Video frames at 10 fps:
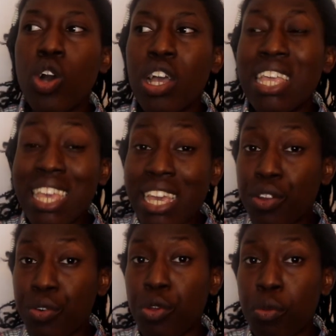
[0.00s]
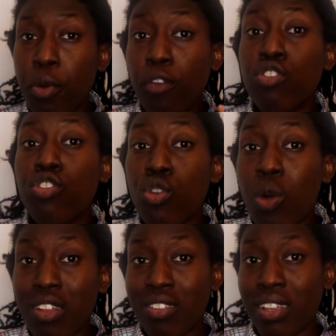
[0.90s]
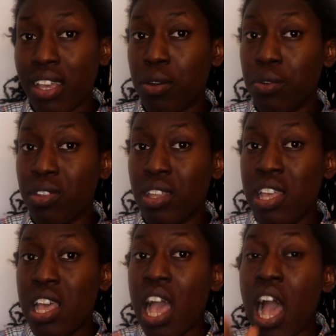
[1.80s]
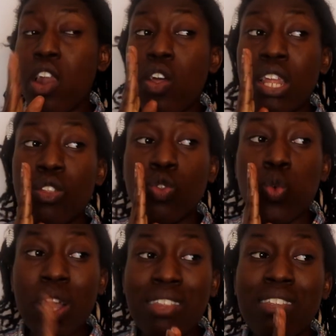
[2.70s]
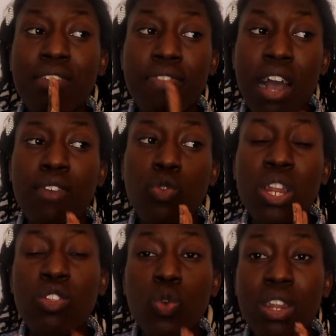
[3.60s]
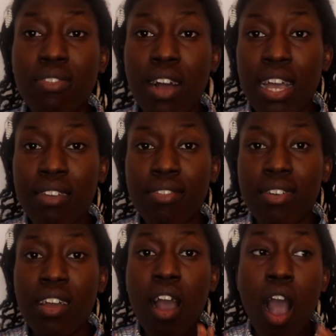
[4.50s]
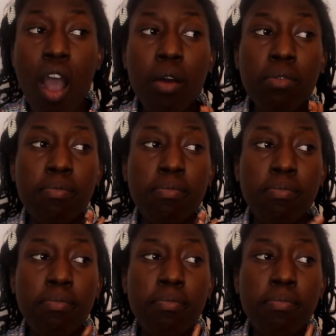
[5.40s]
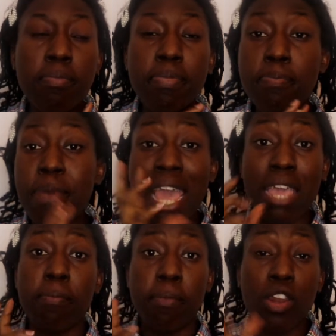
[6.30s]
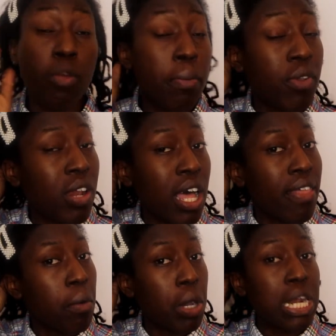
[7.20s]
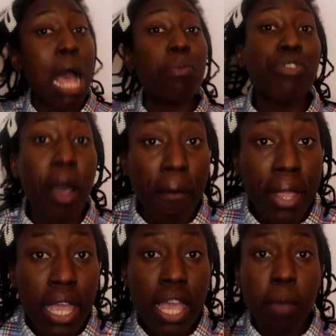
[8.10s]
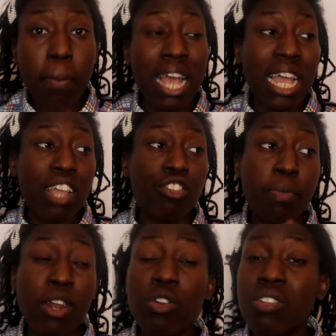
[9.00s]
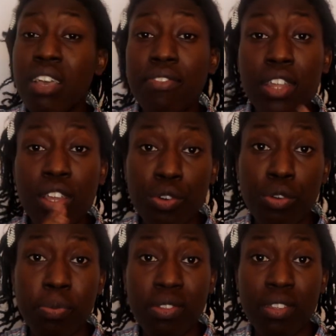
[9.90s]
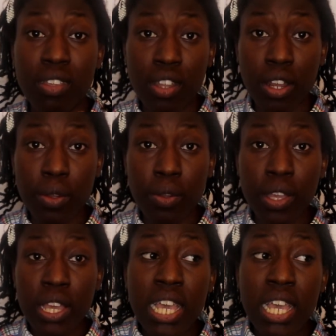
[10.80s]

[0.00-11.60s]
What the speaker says: A year group of 200 girls, and only 20 to 25 are BAME. I know people don't like that word, I'm sorry. Black, Asian, minority ethnic groups, you know?